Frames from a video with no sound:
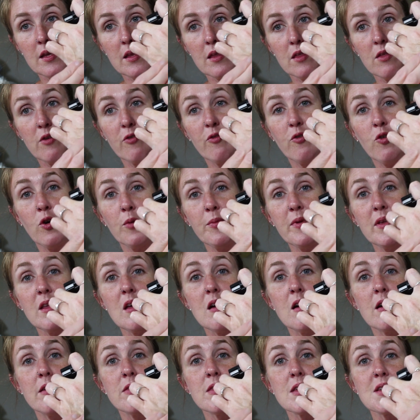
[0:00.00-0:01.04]
The formula
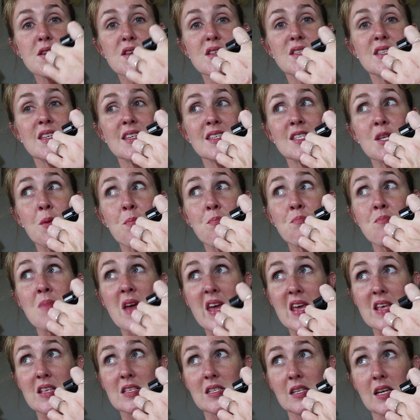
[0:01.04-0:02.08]
on these is
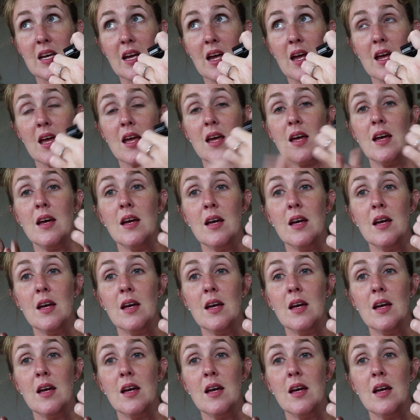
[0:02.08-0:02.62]
amazing.